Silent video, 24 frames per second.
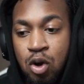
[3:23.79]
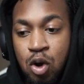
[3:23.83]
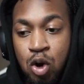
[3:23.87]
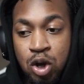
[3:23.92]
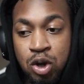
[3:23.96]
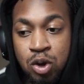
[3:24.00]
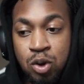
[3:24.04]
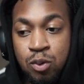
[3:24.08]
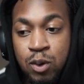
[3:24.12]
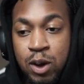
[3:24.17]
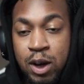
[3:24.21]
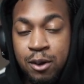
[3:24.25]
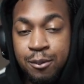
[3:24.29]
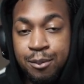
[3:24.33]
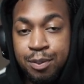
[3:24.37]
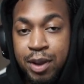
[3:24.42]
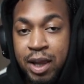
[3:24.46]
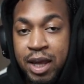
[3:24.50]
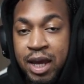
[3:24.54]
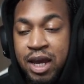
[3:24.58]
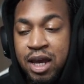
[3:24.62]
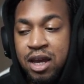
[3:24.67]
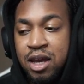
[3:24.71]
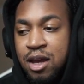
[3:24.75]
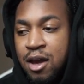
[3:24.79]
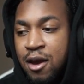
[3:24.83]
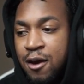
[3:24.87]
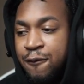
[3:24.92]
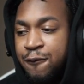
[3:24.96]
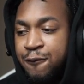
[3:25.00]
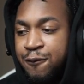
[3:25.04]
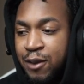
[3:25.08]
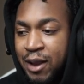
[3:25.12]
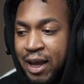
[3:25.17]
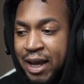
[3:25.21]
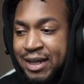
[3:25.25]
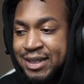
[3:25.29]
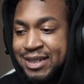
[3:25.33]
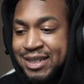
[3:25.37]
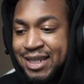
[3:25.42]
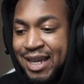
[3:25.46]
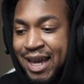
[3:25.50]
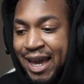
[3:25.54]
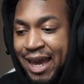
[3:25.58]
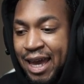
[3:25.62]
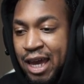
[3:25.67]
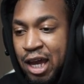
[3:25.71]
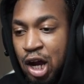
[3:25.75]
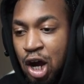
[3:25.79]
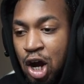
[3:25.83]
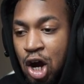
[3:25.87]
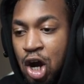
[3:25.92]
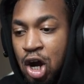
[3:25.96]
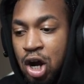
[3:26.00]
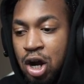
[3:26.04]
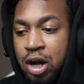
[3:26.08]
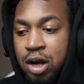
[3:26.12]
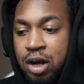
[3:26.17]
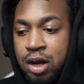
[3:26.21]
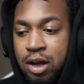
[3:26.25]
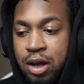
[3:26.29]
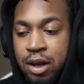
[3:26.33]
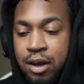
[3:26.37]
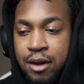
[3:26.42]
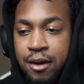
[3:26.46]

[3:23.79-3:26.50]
or you want to play flex AR,